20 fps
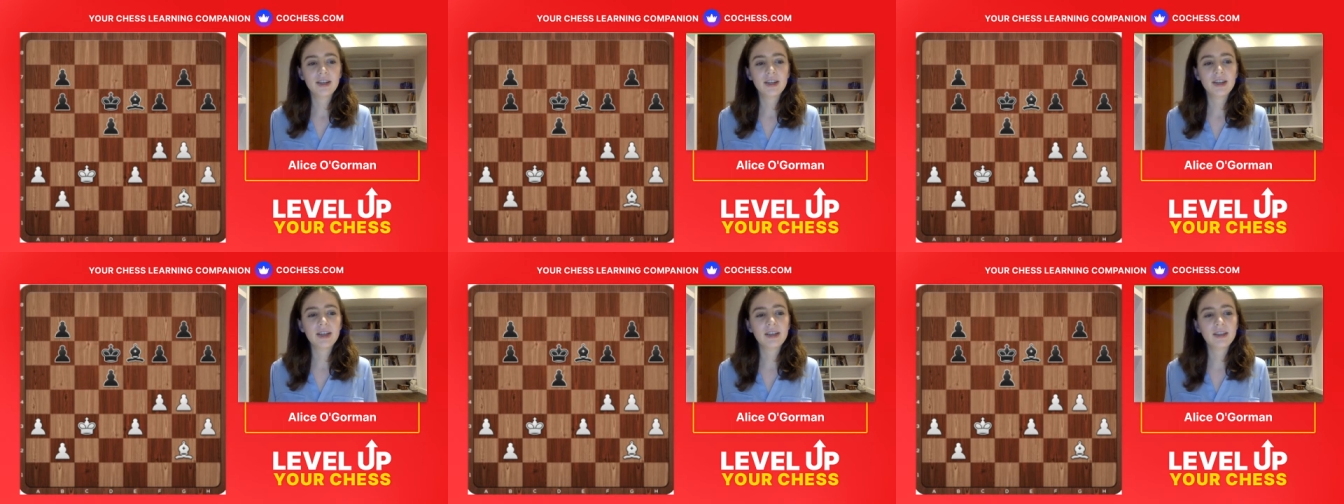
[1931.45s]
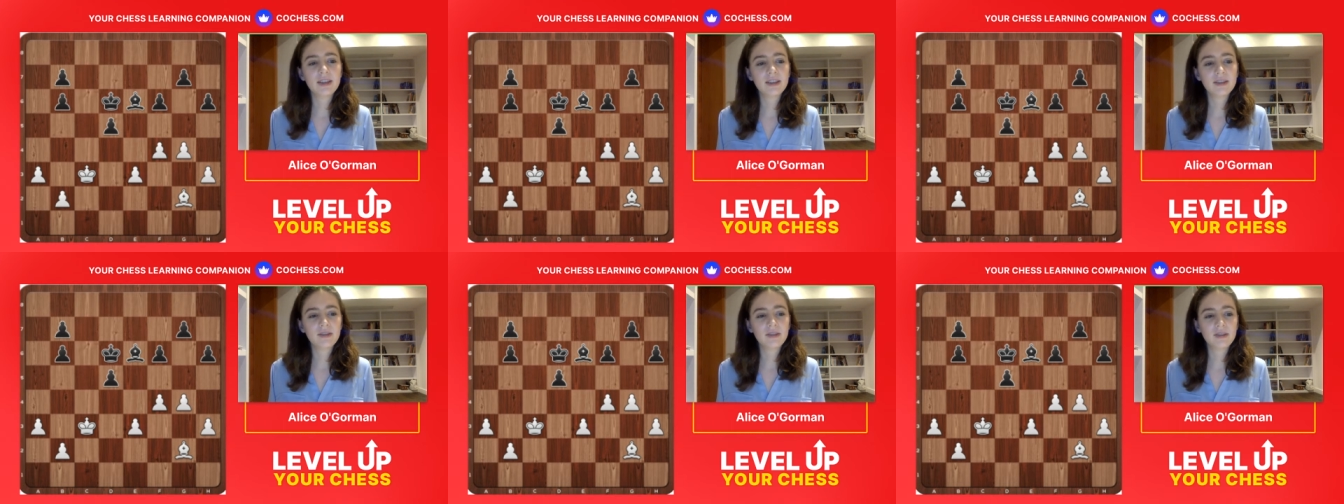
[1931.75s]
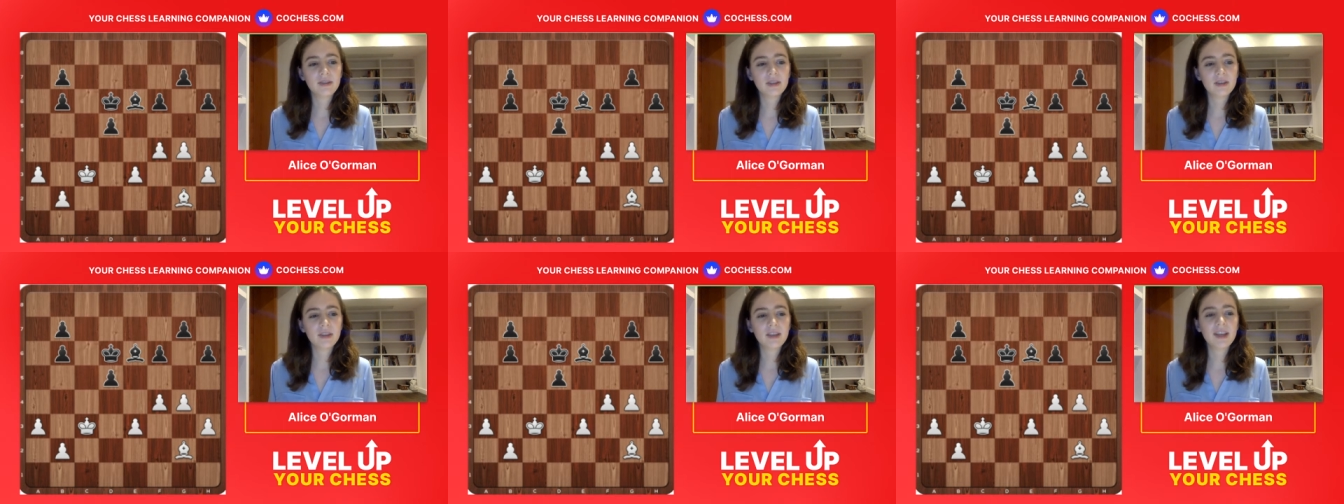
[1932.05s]

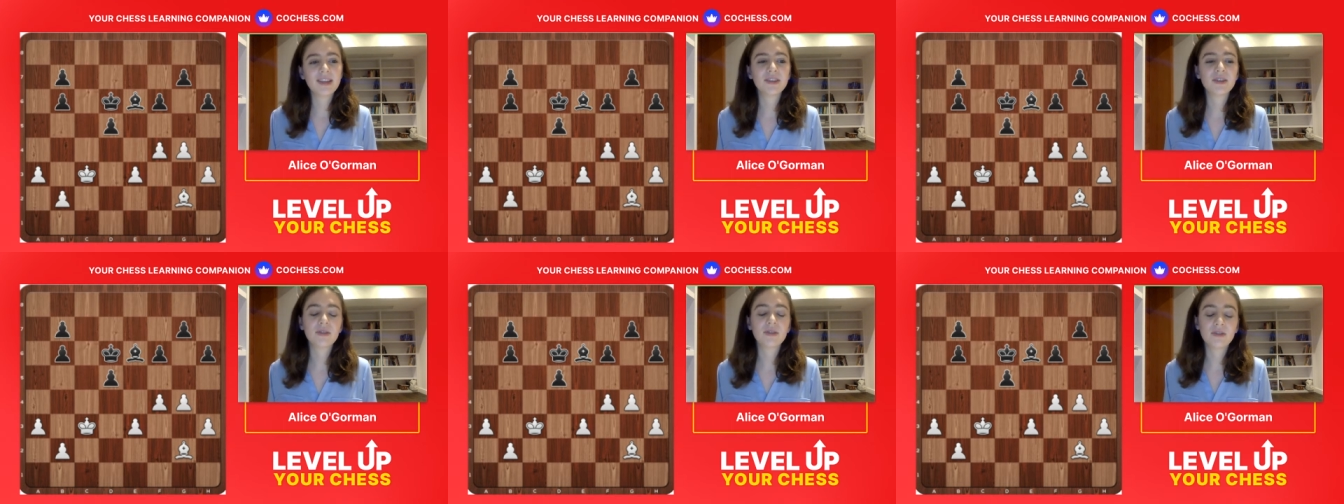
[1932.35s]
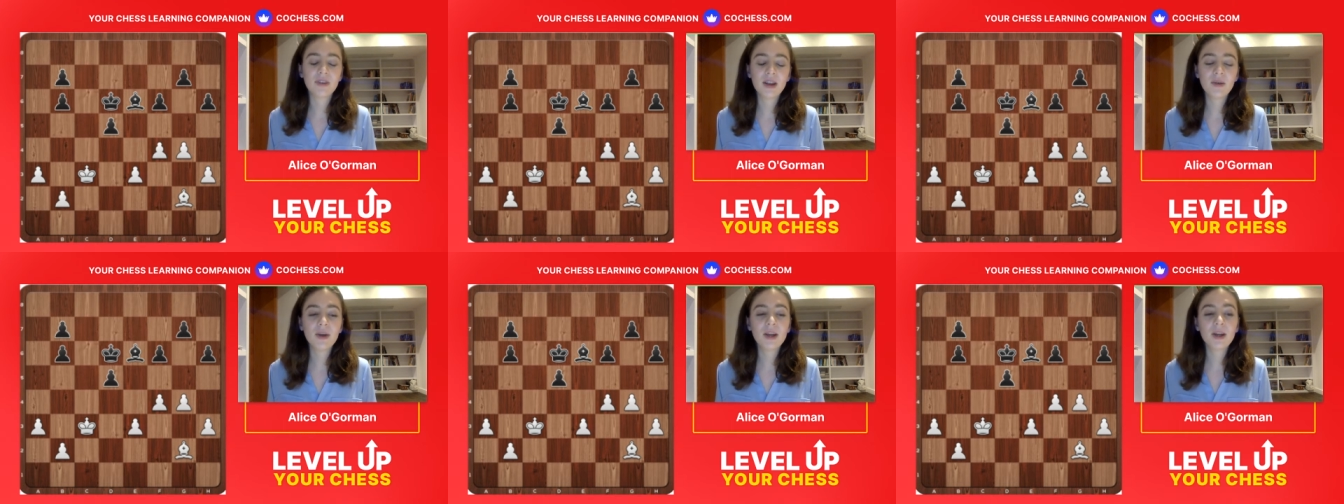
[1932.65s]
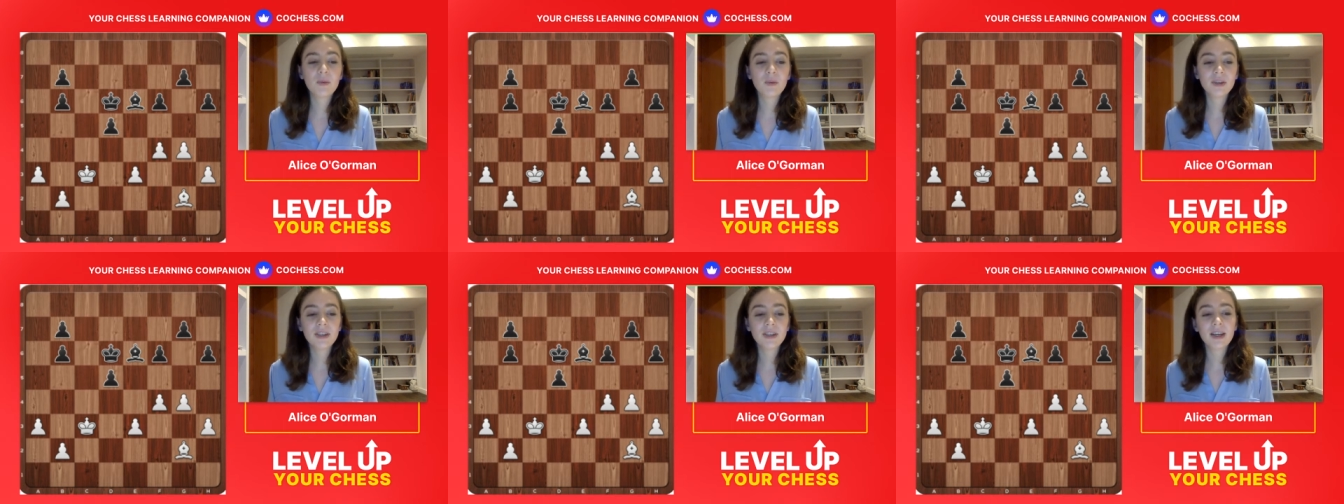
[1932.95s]
So
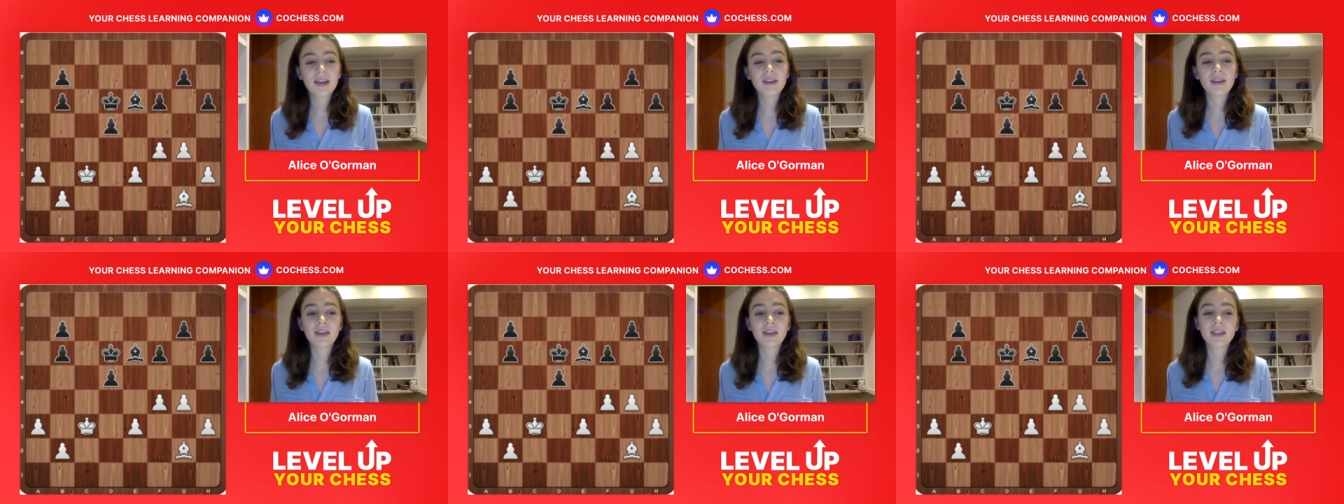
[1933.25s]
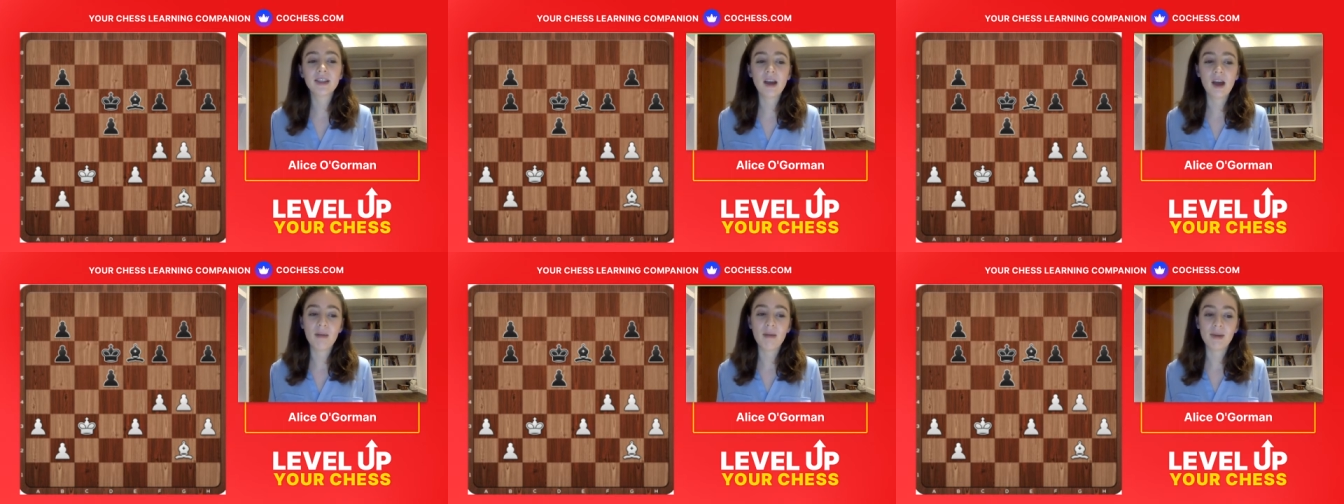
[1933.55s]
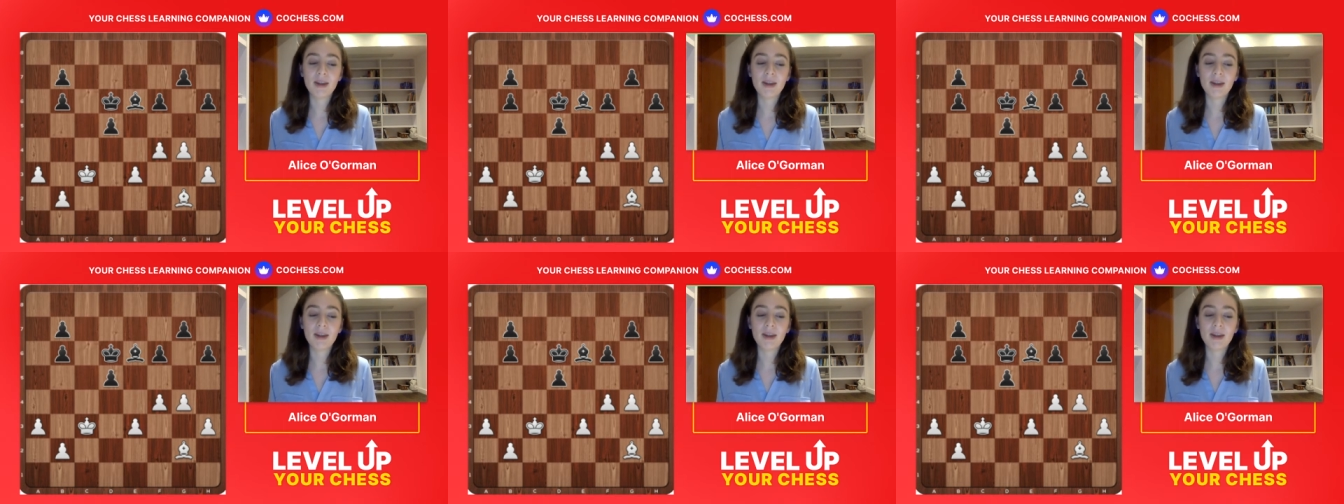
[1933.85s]
evaluating will take a lot of time,